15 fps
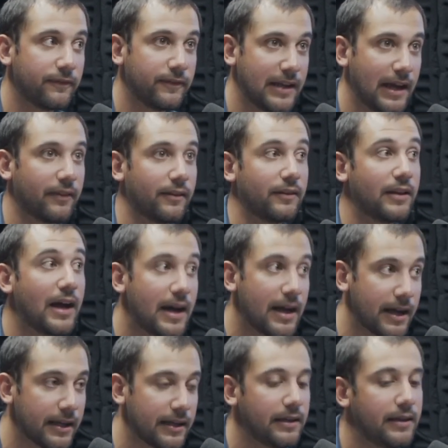down the
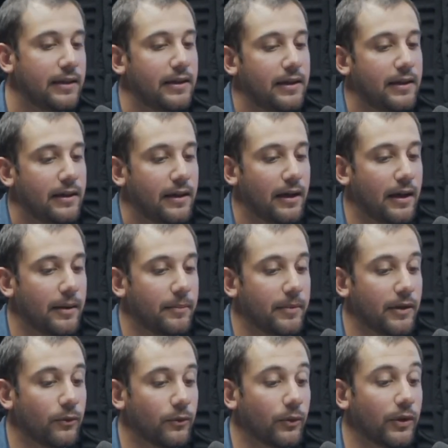line,
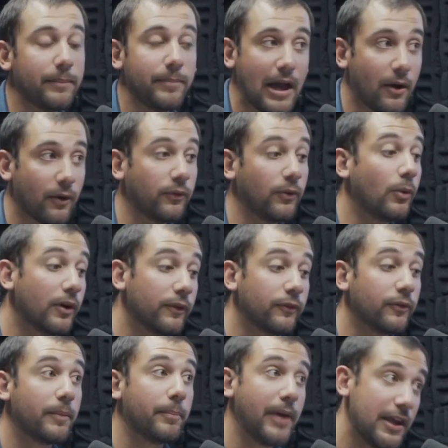is really powerful. One,
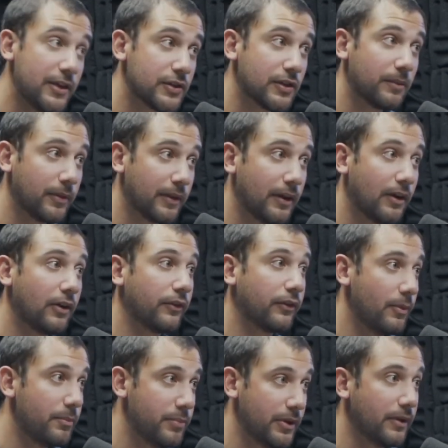for the patient, but then
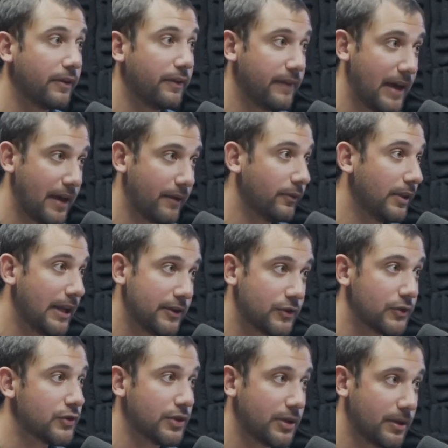also builds that
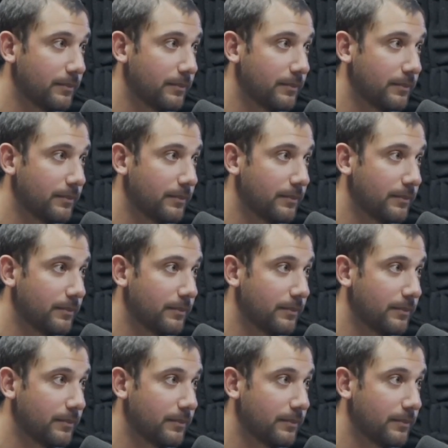relationship.